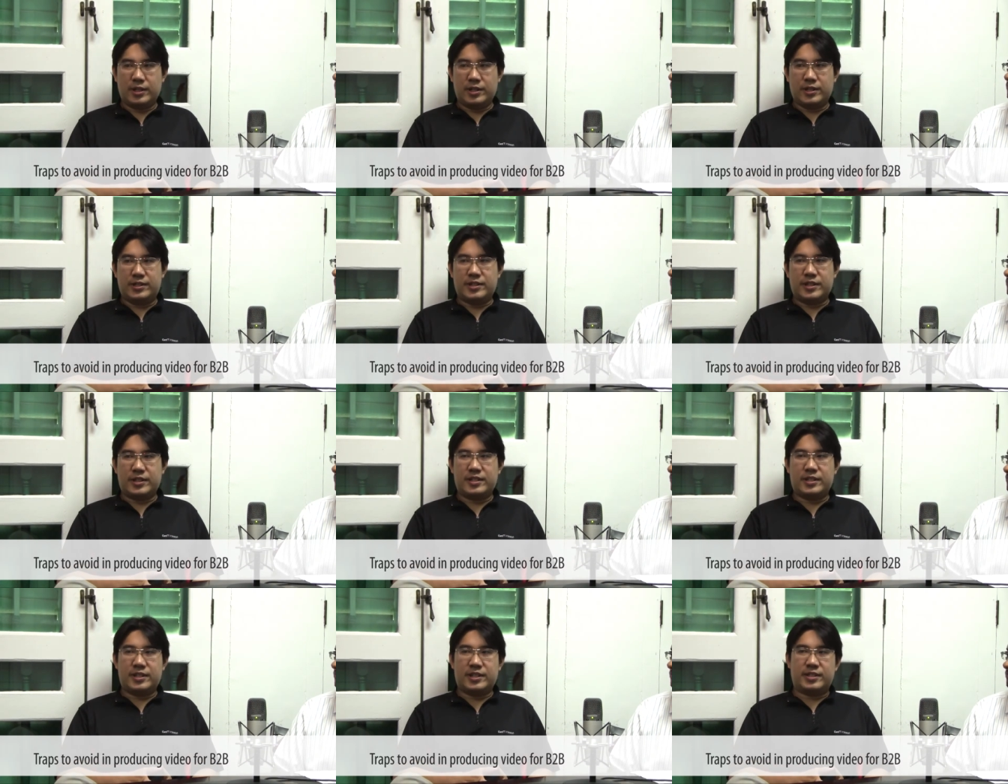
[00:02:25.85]
It's
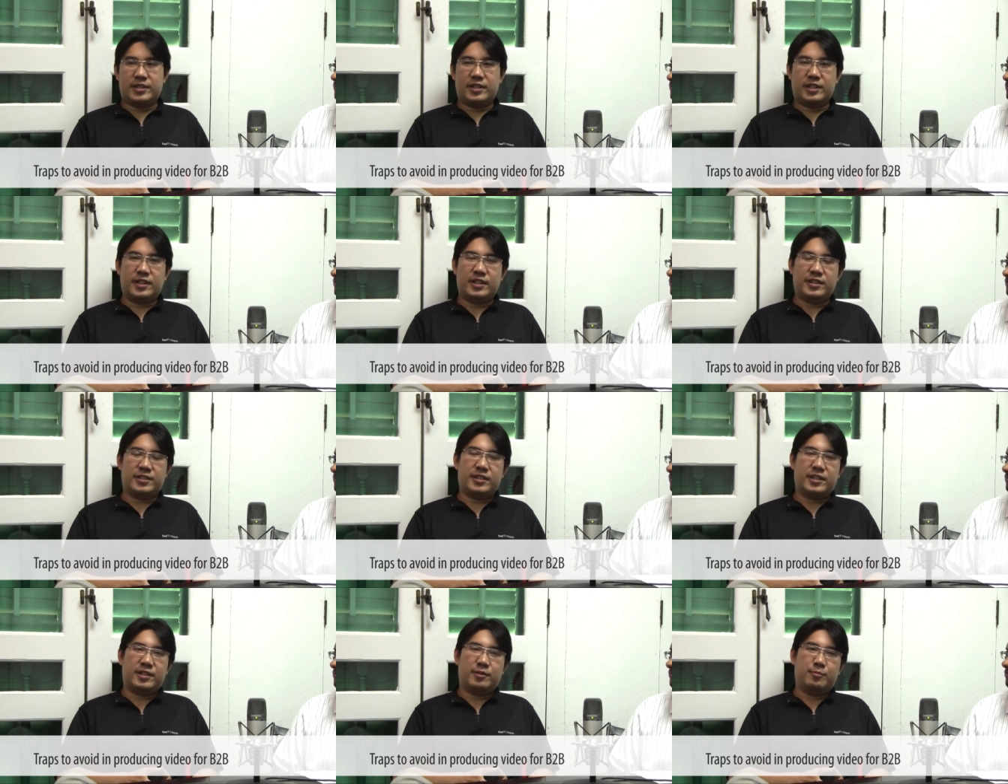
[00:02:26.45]
just as
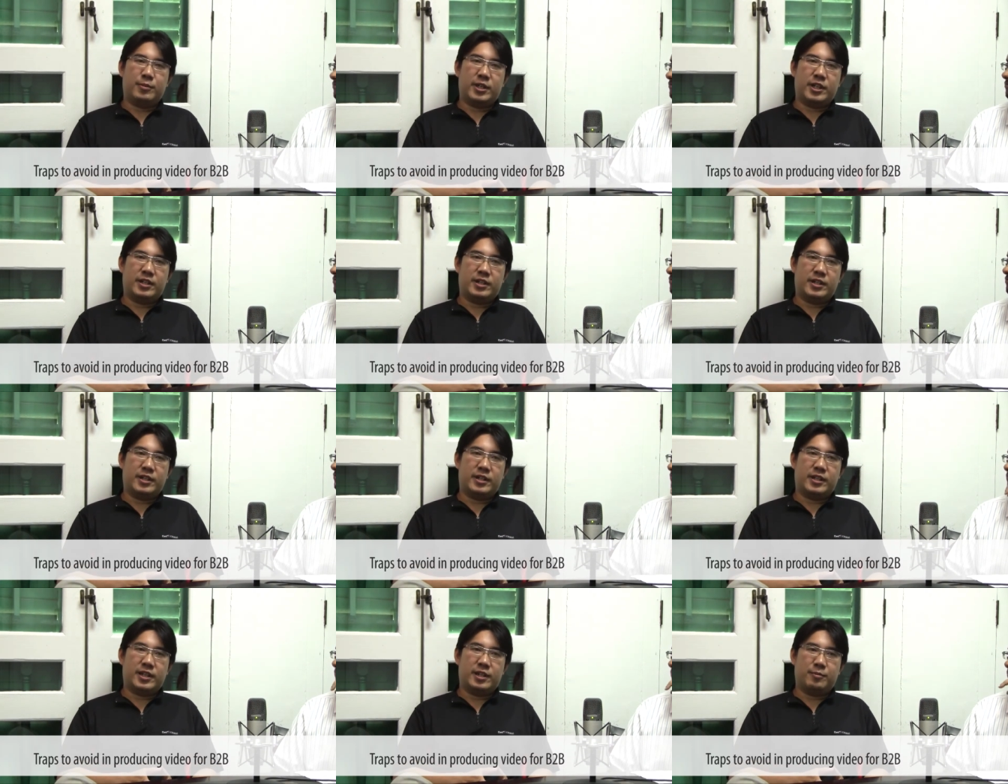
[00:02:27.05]
a matter
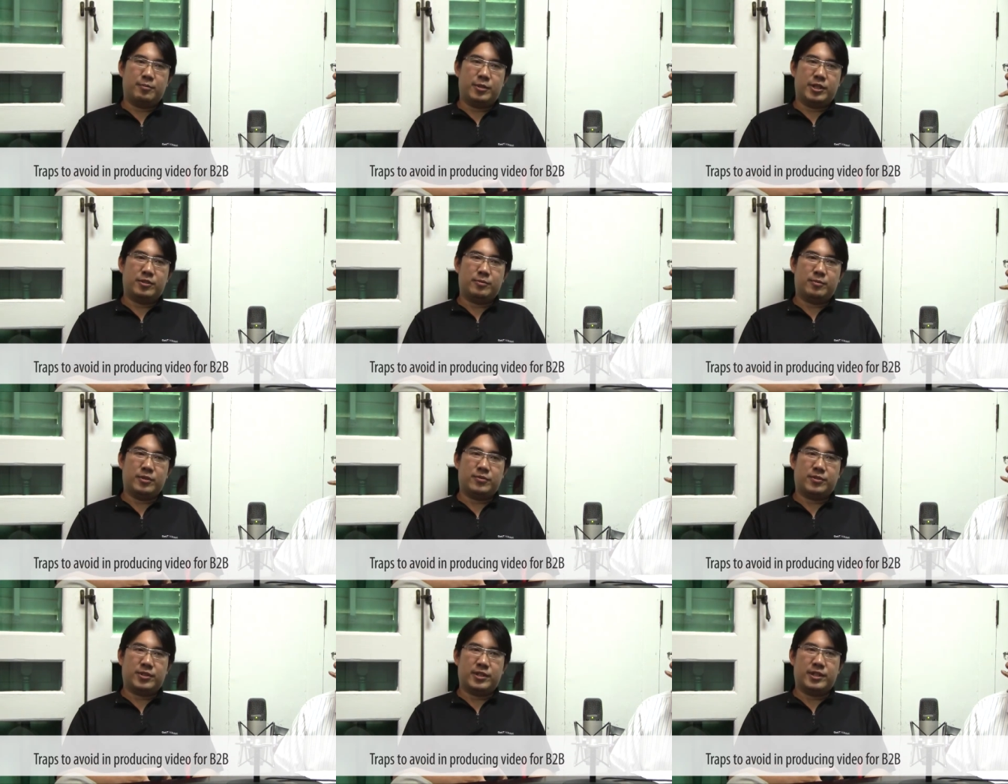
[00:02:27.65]
that I
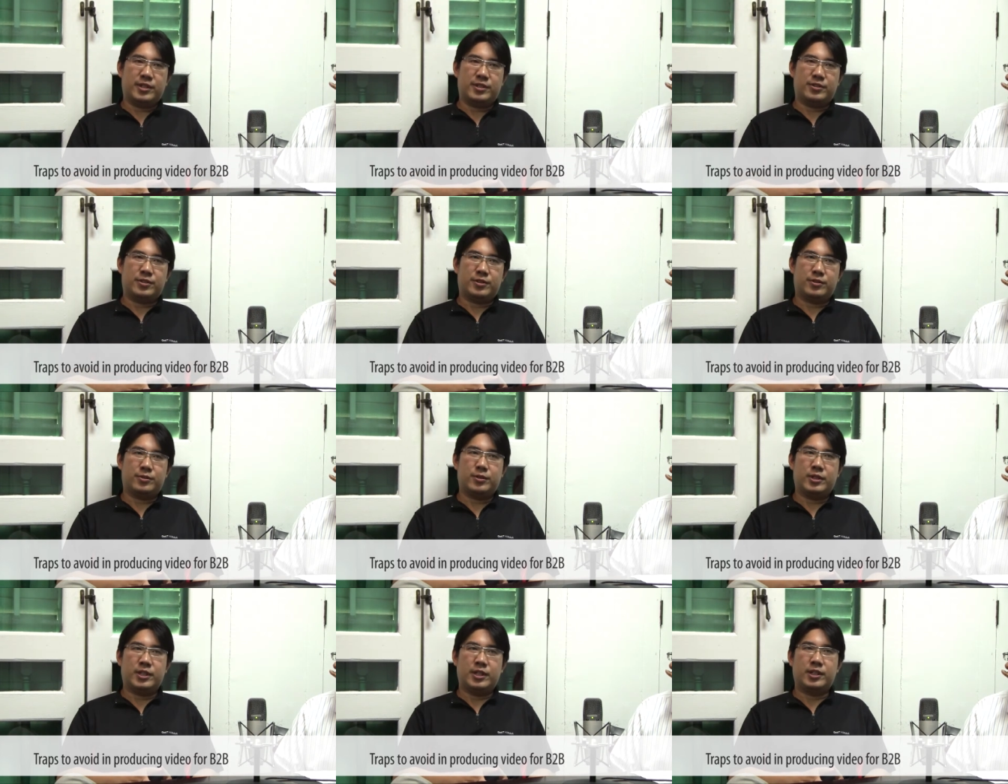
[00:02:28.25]
mentioned before, that it's
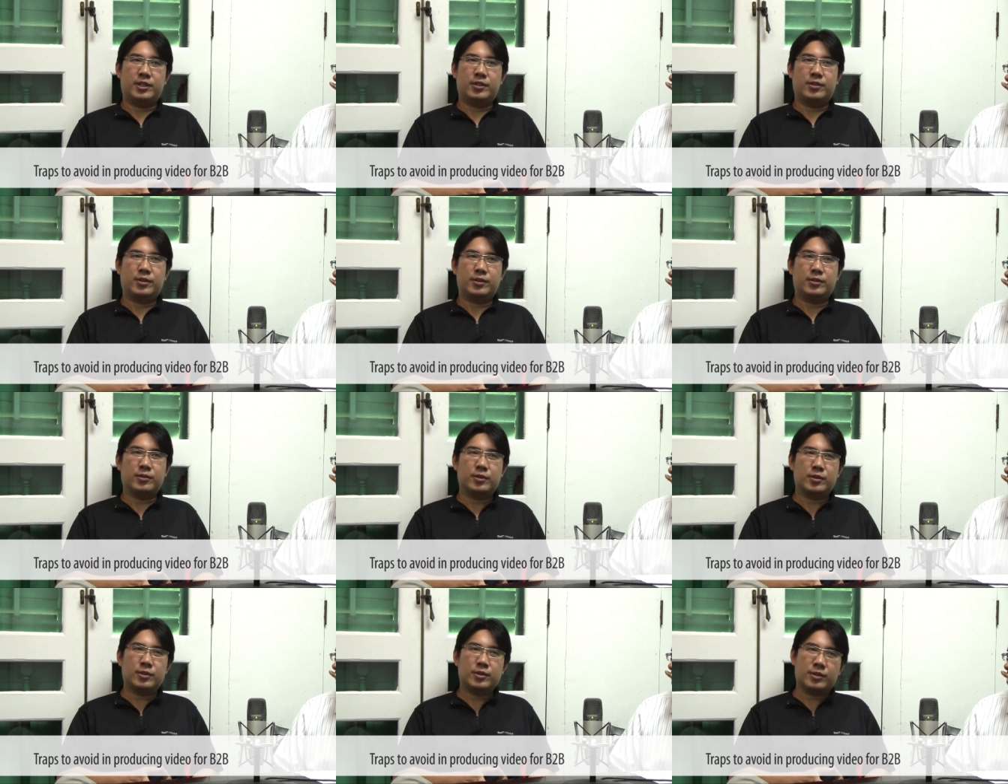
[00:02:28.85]
not really,
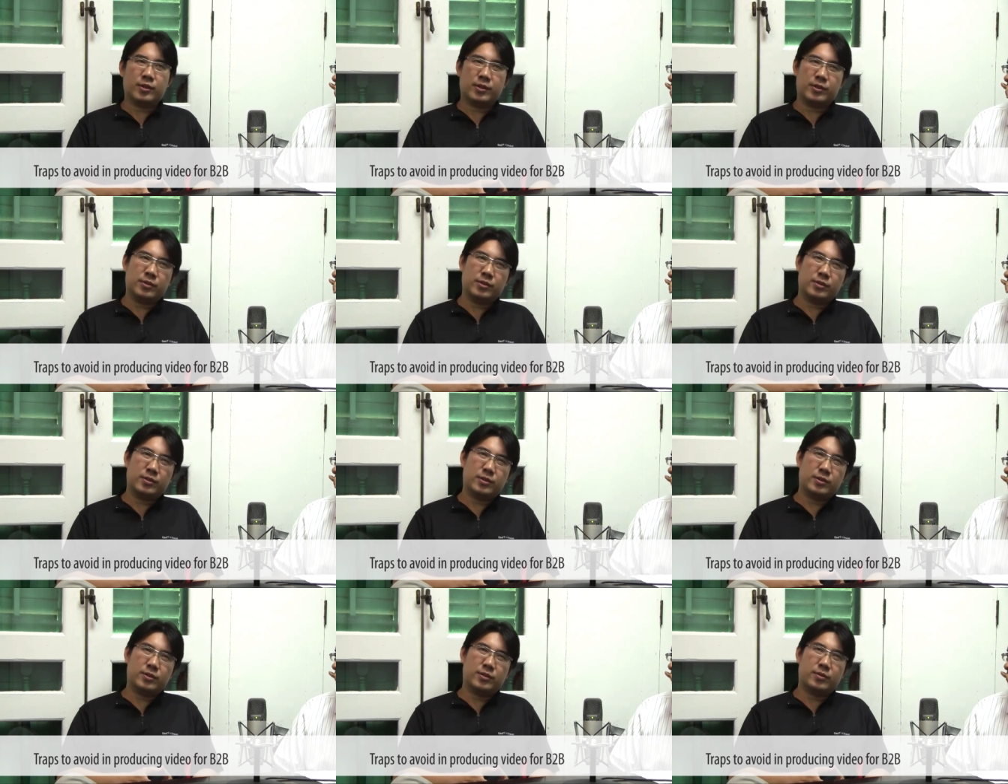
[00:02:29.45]
don't
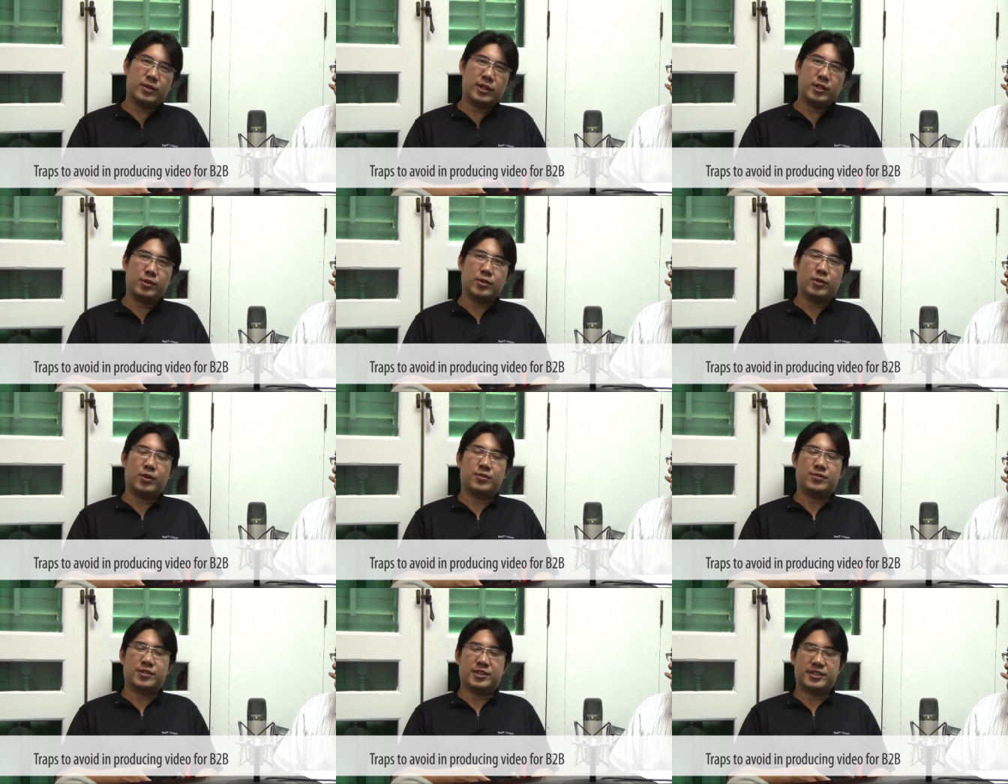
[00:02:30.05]
try
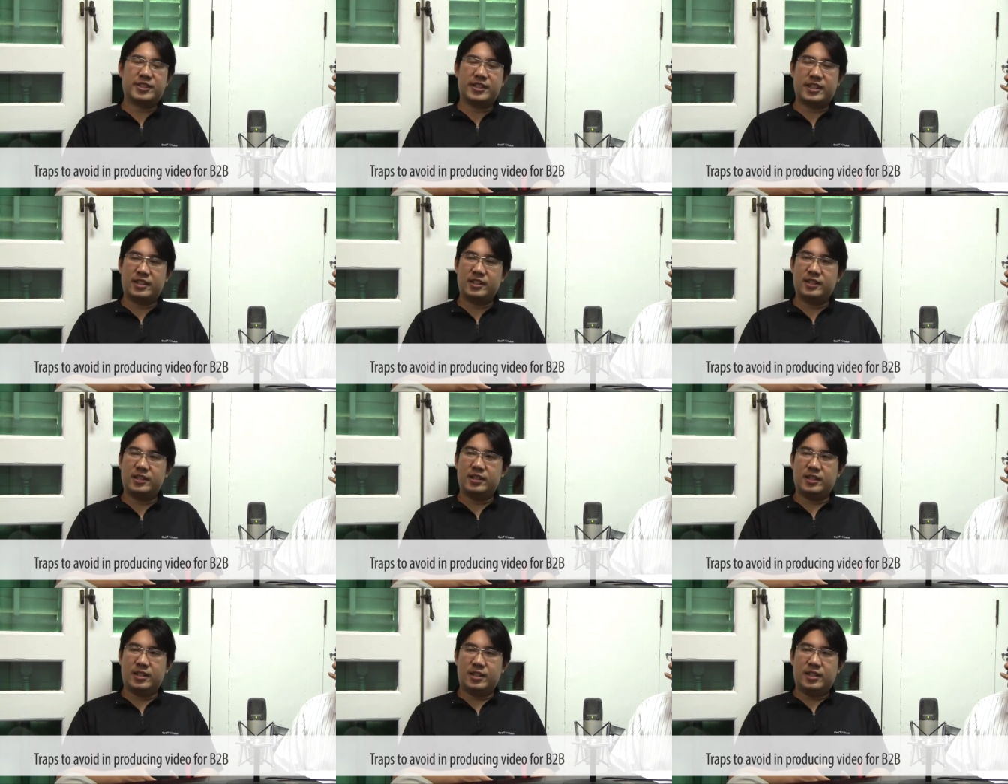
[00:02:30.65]
to oversell.